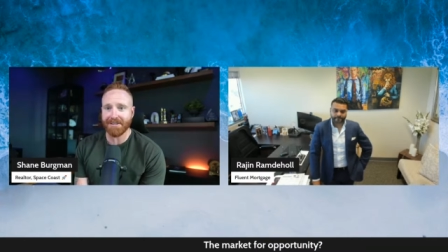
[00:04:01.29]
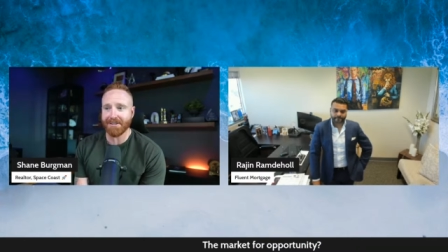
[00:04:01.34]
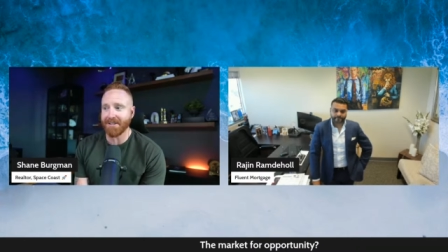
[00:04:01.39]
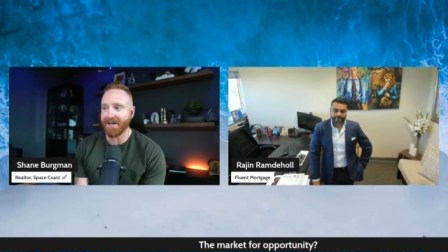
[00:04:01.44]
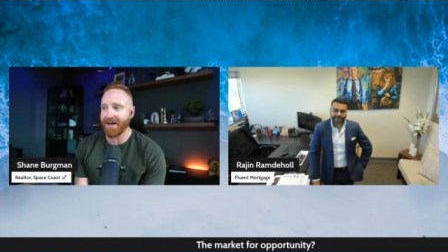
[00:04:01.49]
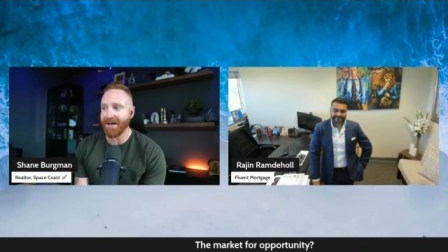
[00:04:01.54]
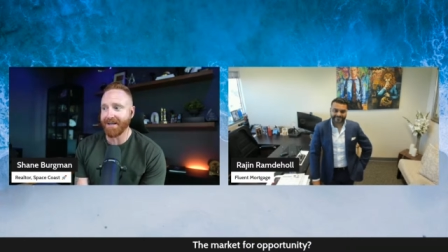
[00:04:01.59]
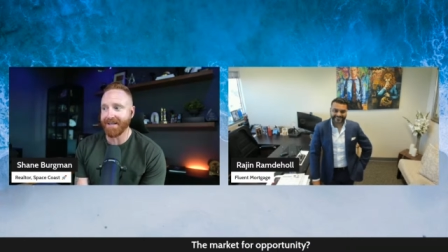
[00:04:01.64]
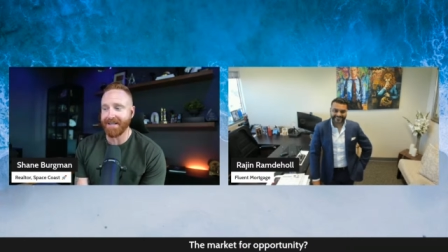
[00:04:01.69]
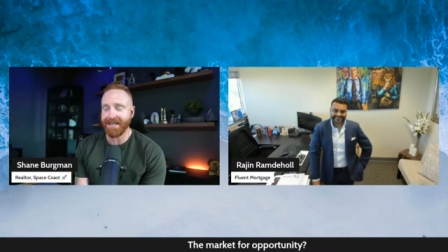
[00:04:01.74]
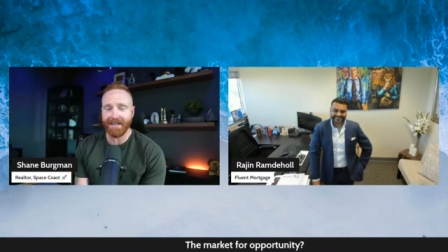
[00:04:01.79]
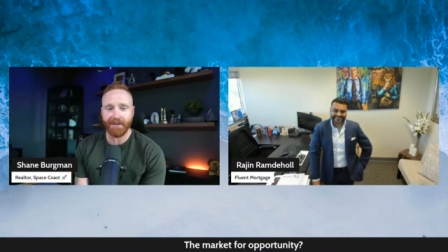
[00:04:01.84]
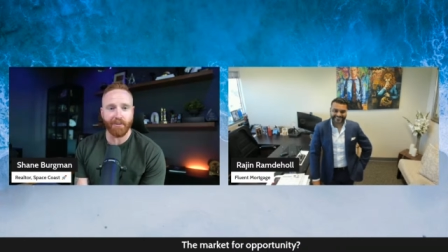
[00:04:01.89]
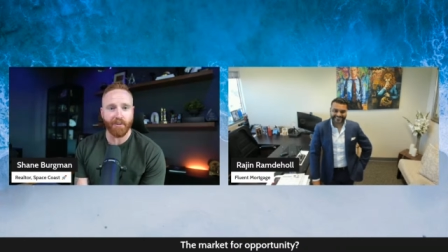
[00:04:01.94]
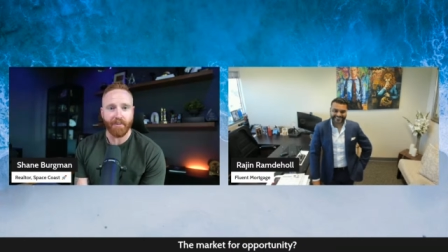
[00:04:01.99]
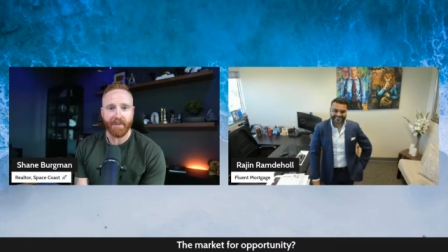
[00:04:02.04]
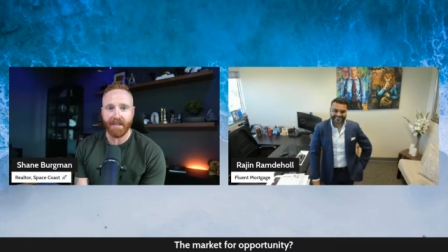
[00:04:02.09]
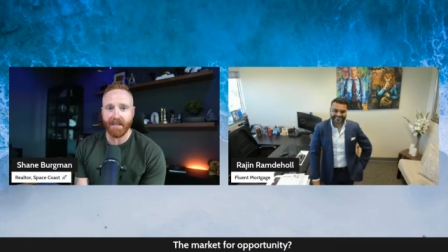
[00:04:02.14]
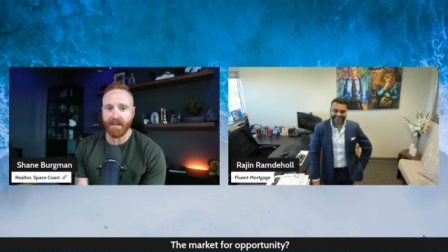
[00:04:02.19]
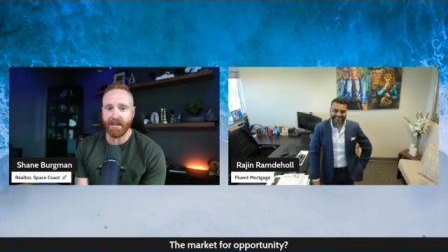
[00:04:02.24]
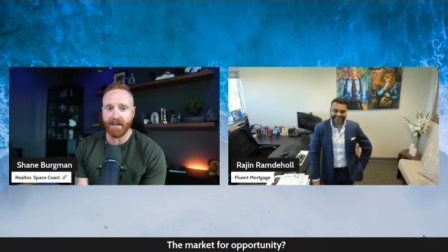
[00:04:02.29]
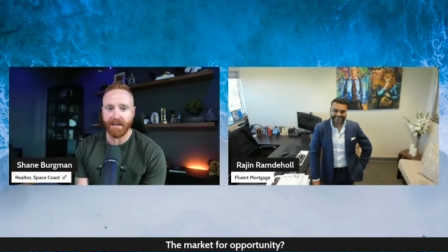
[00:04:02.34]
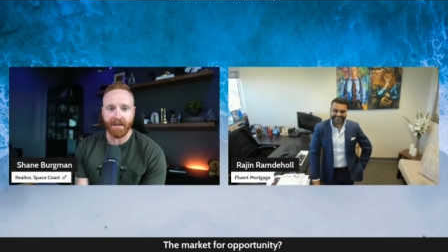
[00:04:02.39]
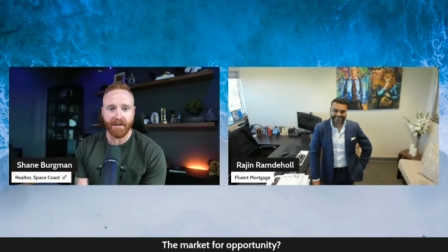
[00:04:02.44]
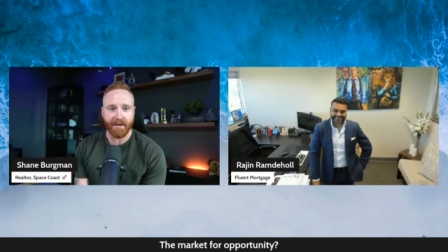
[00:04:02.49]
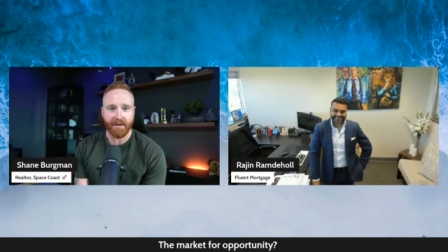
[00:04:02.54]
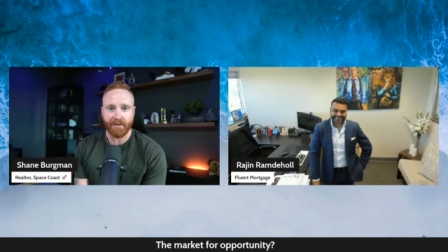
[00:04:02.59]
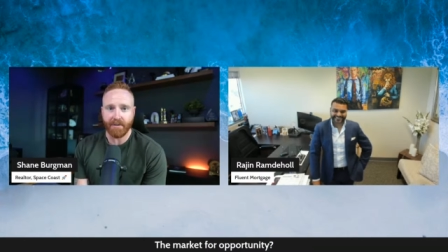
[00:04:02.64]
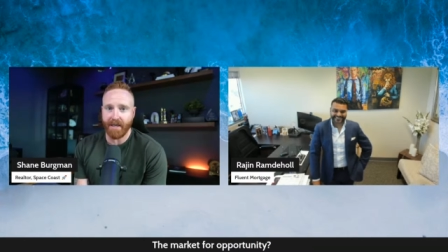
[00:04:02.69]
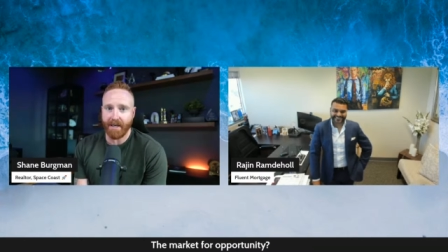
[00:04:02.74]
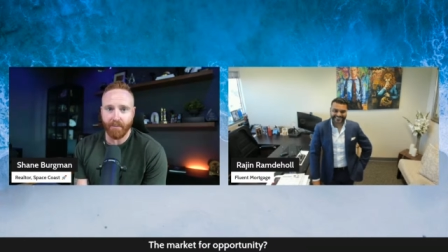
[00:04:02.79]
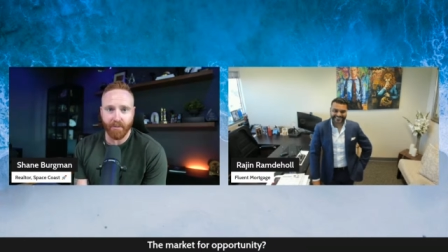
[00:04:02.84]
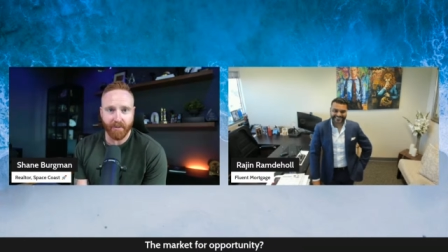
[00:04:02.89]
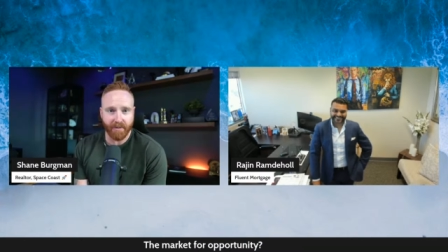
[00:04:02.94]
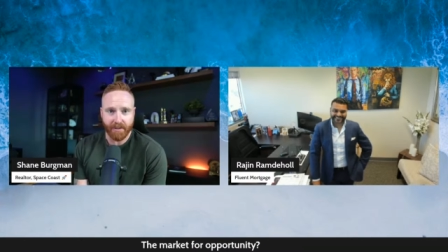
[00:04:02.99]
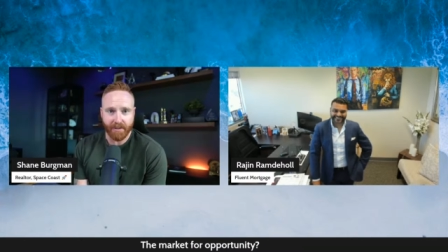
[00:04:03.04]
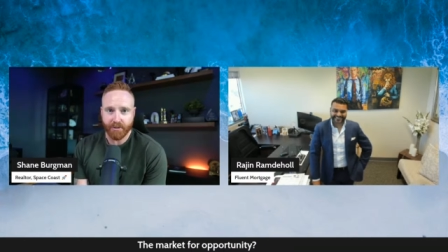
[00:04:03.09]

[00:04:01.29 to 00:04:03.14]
talk, and he will be uh, able to